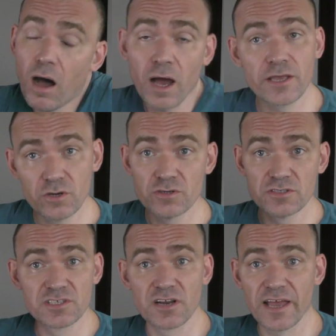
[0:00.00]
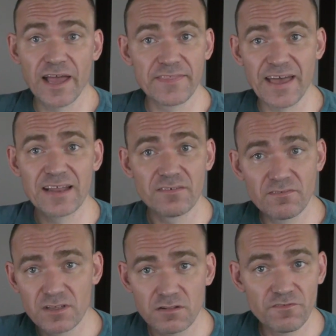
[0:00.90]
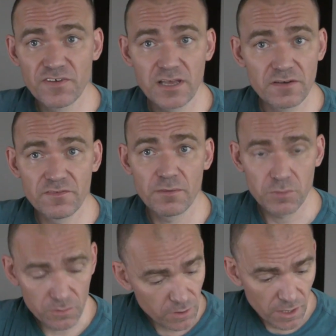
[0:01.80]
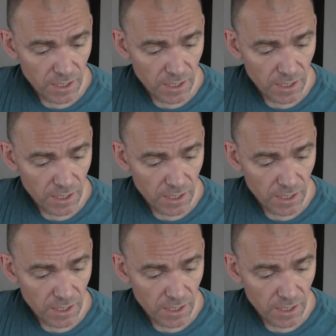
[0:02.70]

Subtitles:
I couldn't, and I had that little finger fumble.